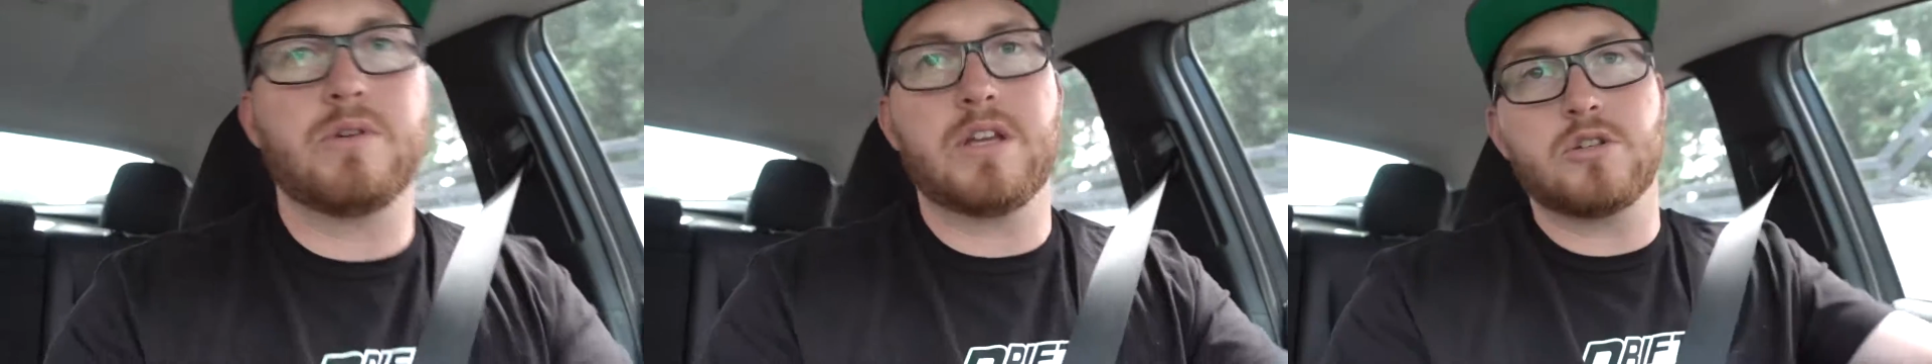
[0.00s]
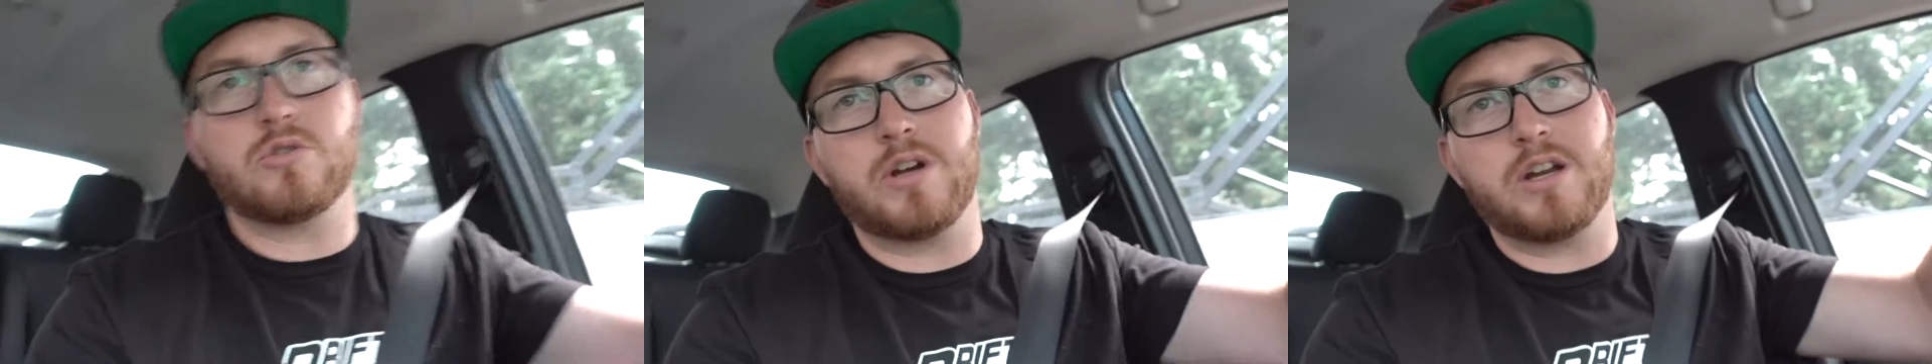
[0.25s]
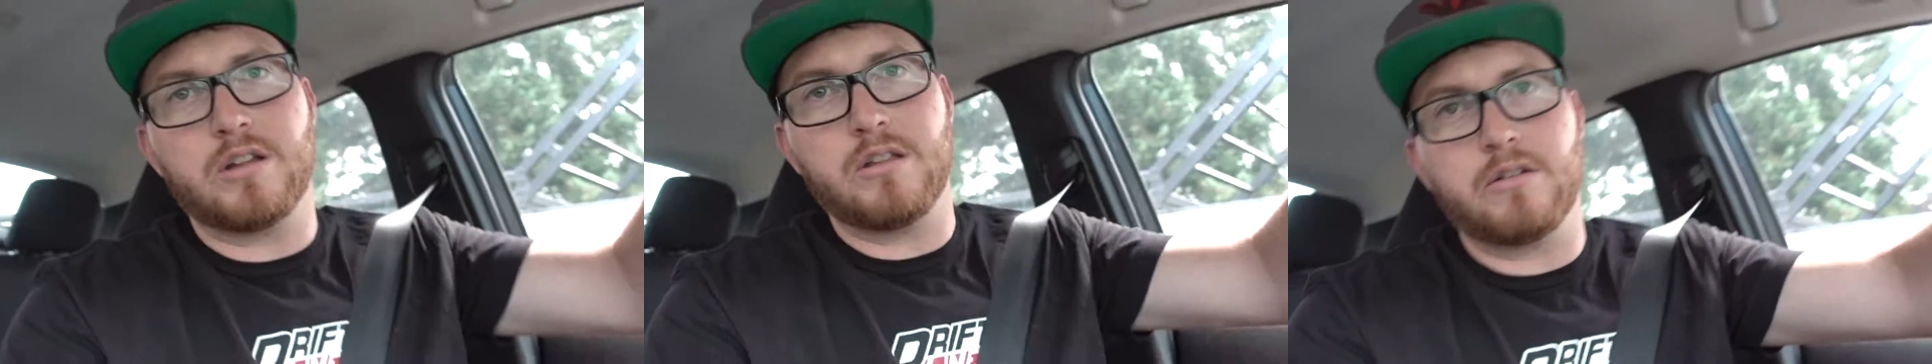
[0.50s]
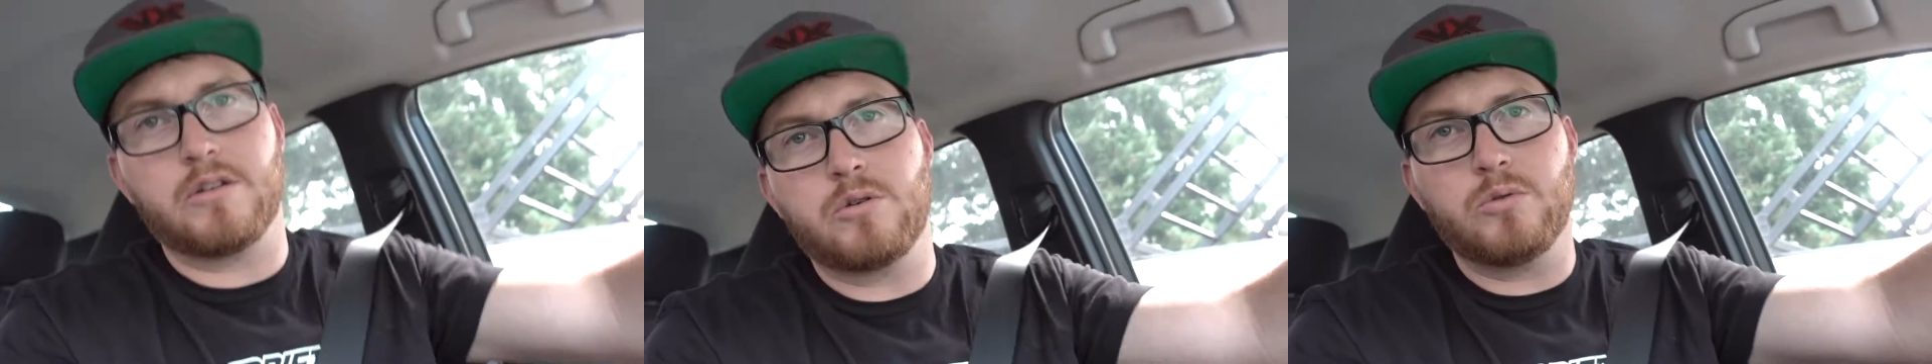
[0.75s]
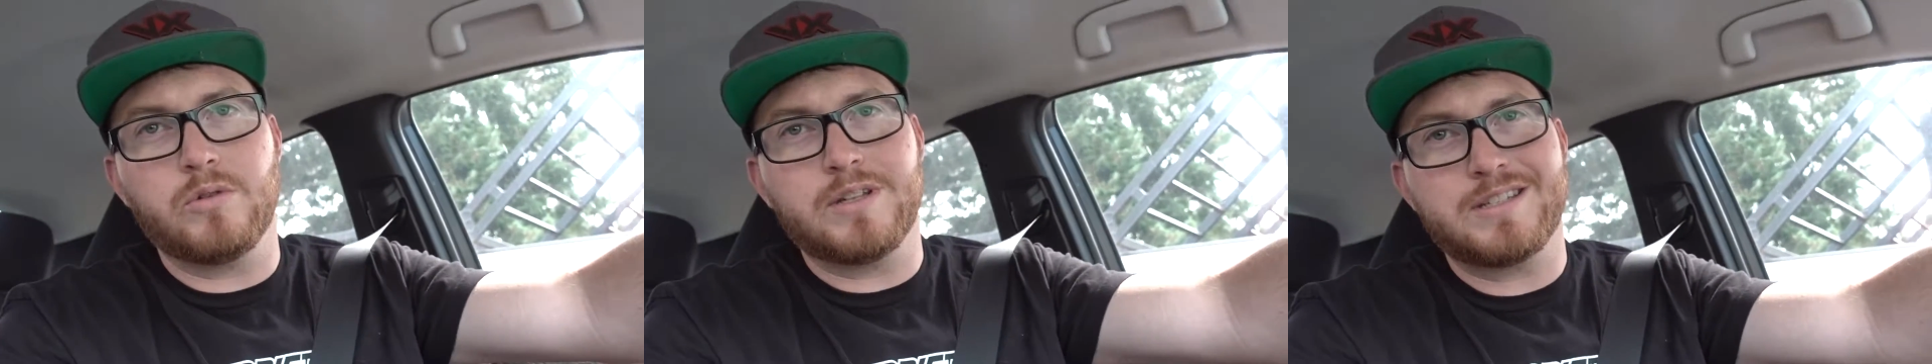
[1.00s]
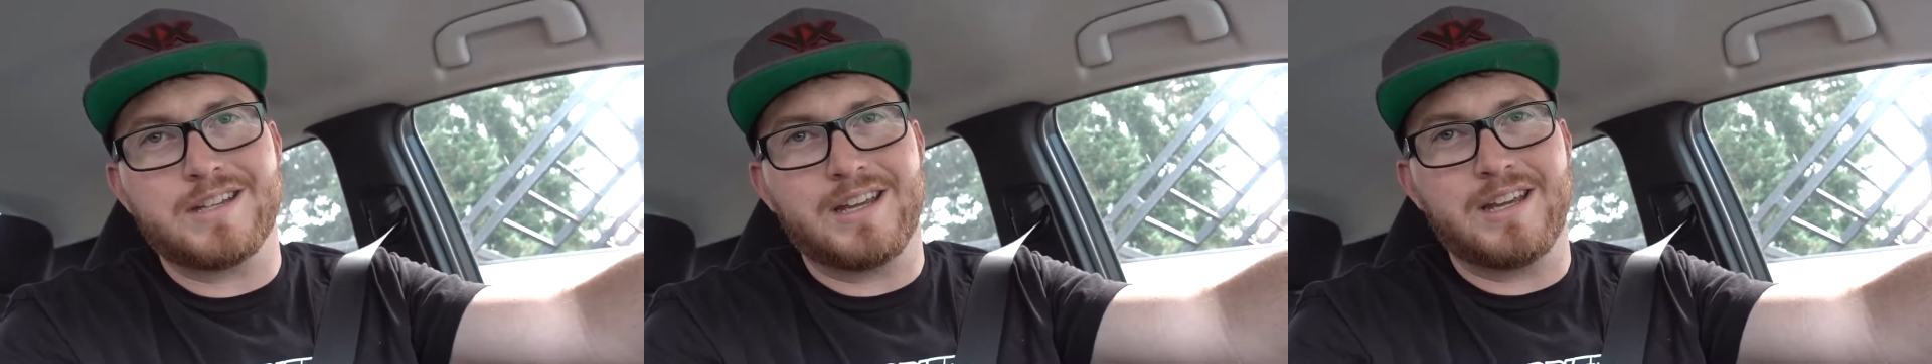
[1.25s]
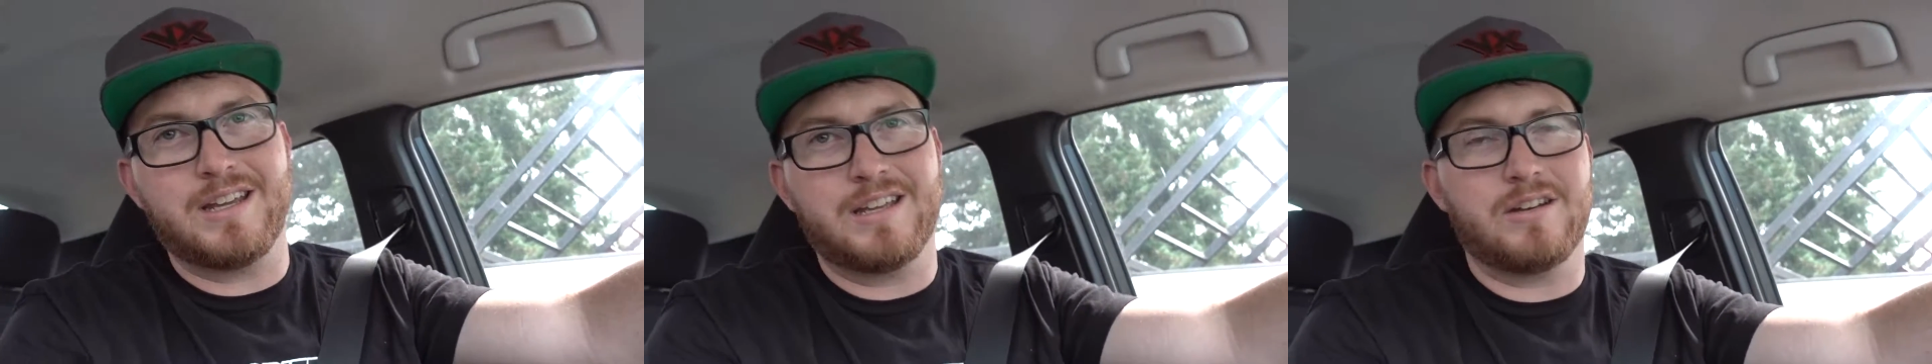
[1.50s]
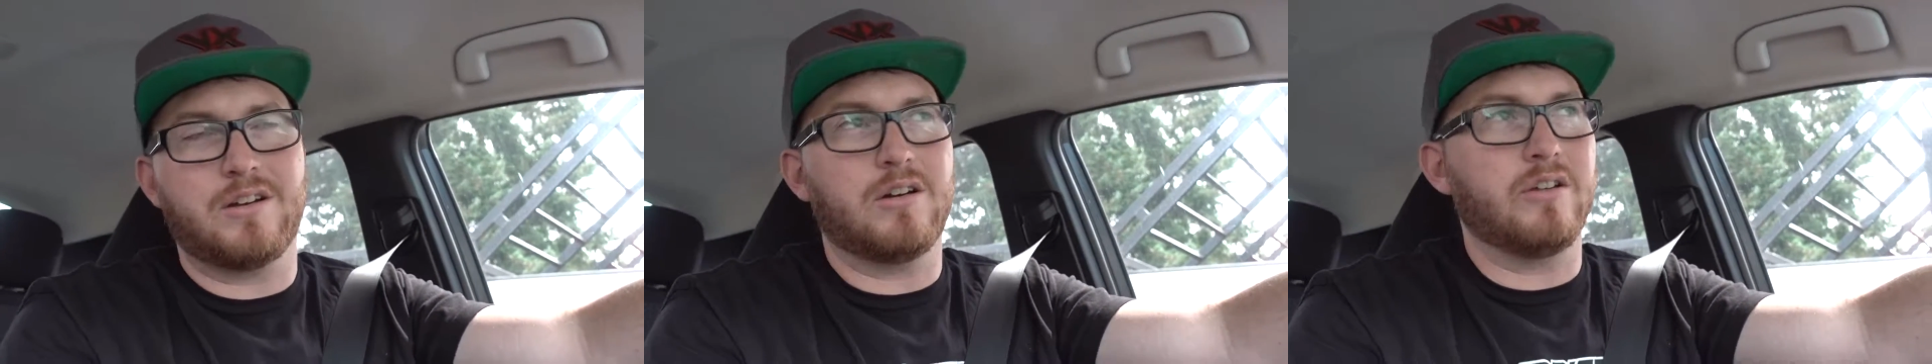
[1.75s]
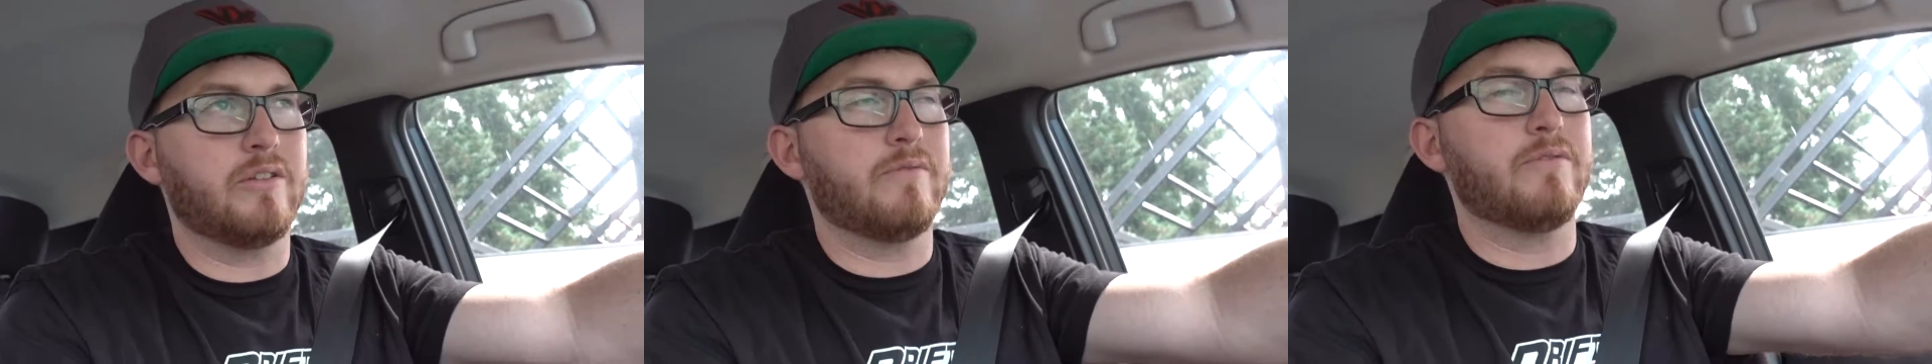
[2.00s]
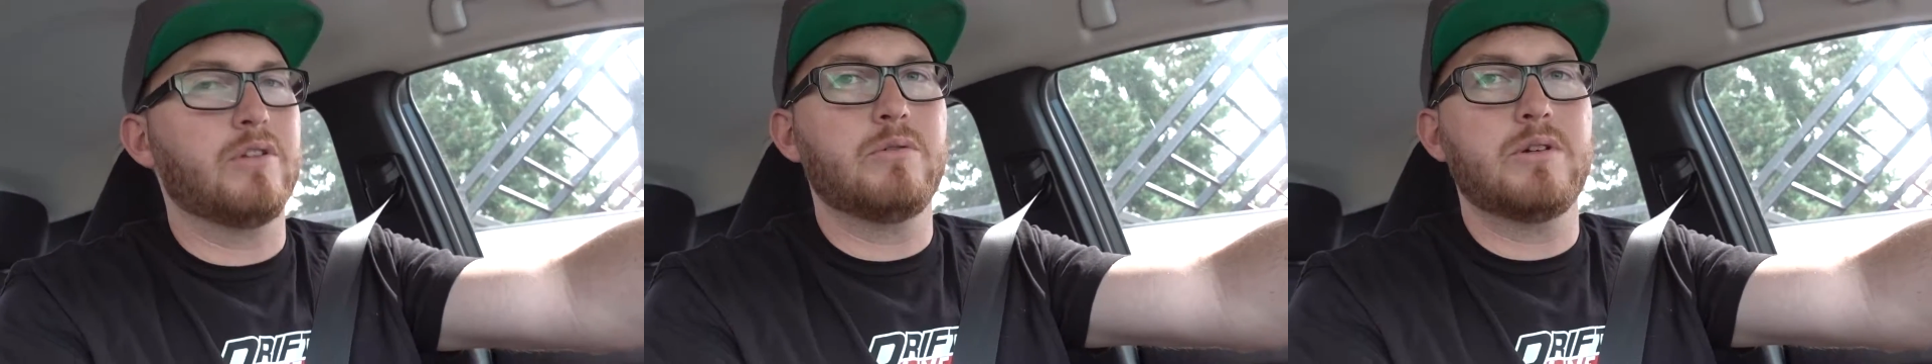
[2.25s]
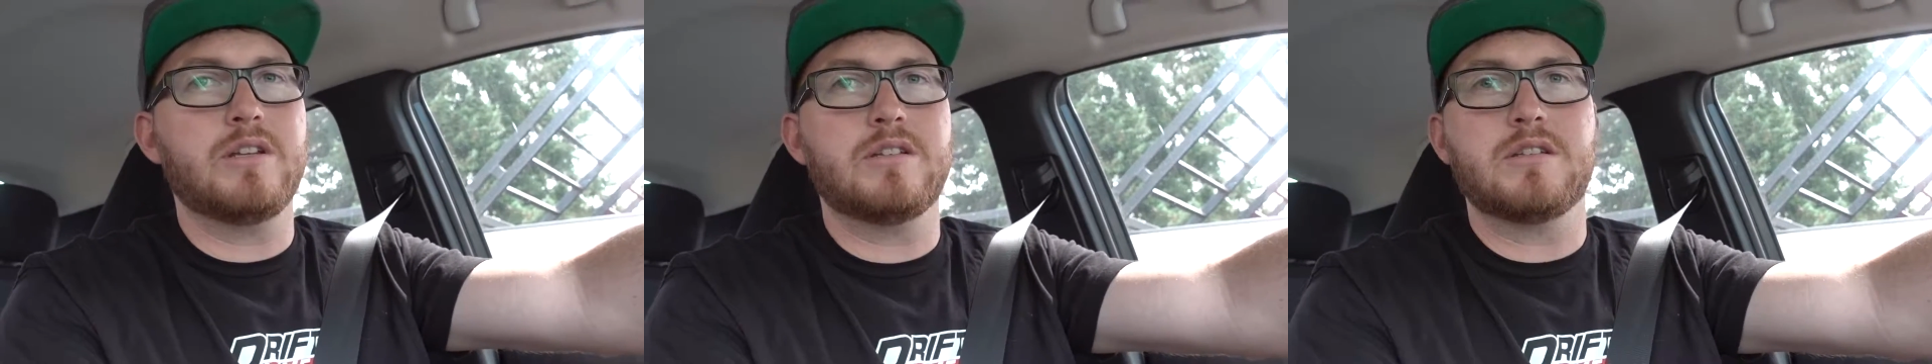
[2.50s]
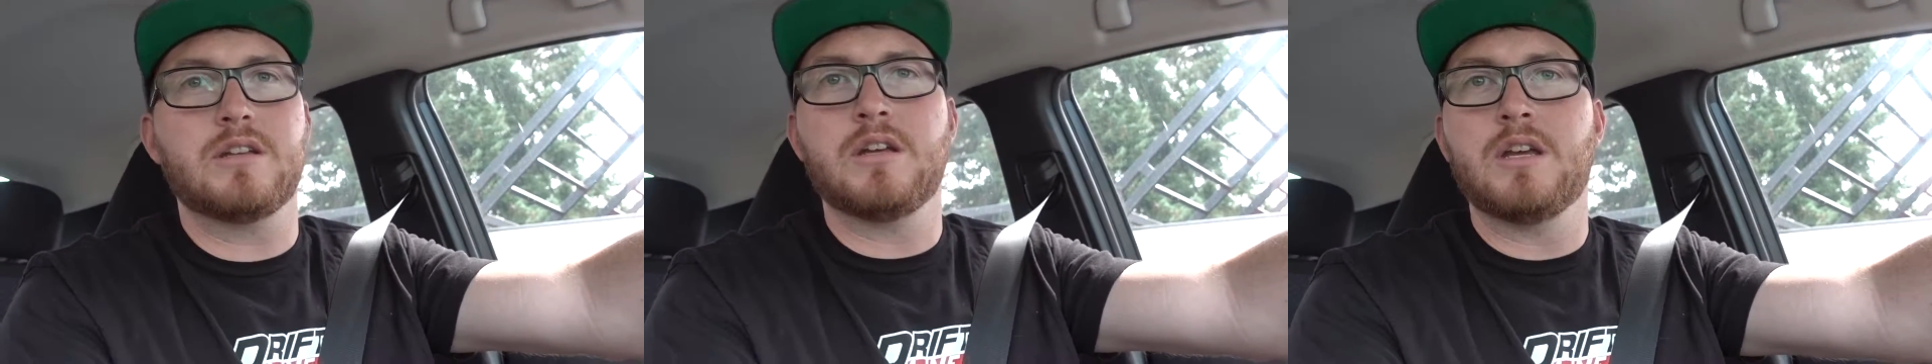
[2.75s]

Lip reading: we can drain all the coolant and all the fluids